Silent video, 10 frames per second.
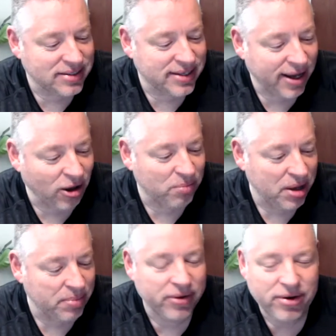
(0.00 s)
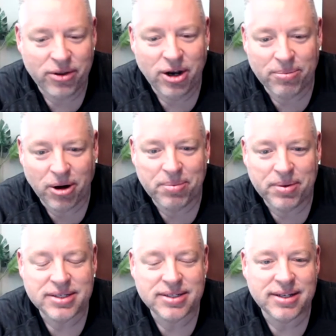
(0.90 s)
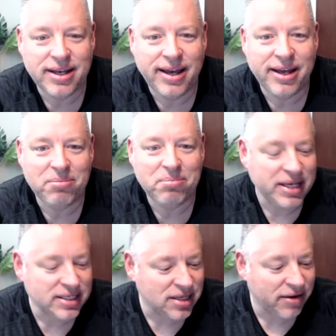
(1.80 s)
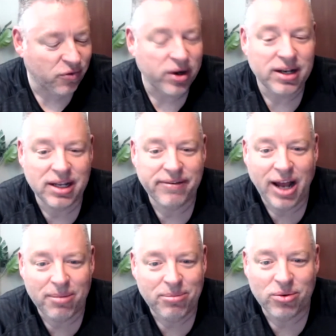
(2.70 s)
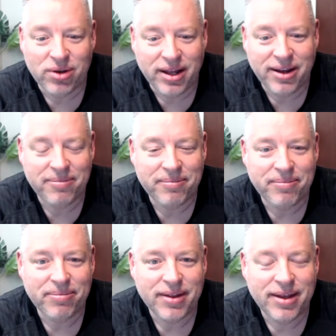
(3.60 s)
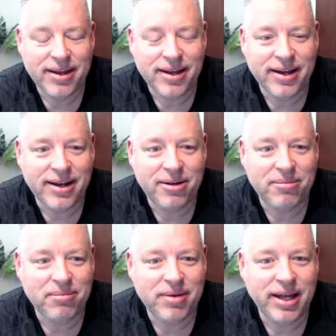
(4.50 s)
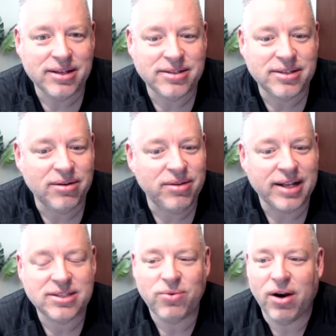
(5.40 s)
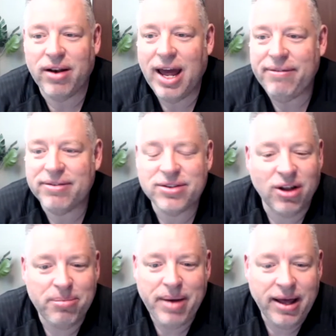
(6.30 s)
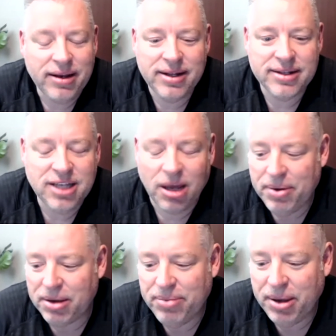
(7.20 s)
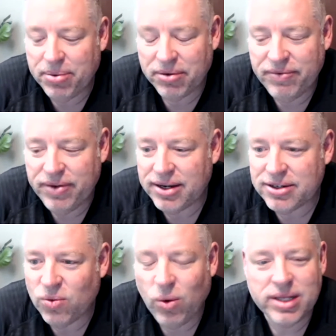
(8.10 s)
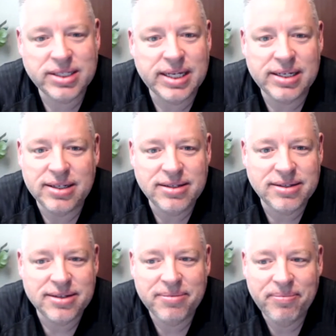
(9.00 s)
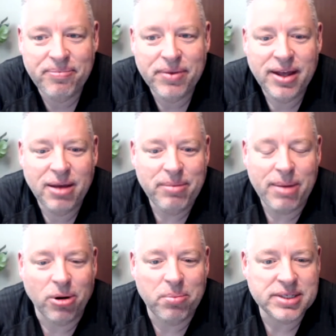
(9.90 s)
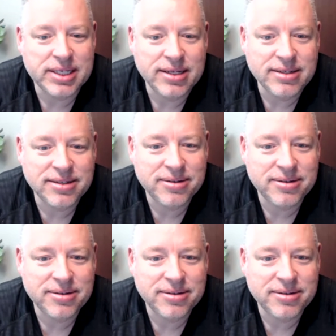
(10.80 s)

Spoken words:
help people know their purpose and be set free to live it out boldly. And so that's what our life is all about. It's helping people finish one sentence. My purpose is